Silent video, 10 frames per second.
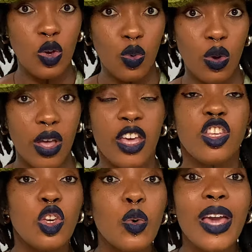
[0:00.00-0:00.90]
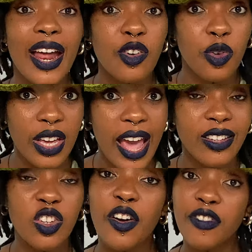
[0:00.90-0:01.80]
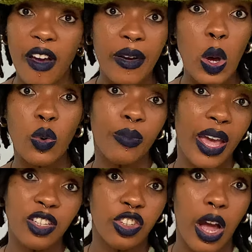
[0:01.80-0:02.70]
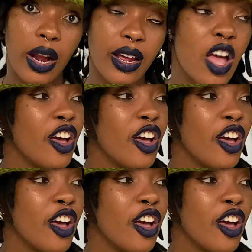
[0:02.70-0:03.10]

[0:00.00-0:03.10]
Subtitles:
you, you can create your very own Patreon.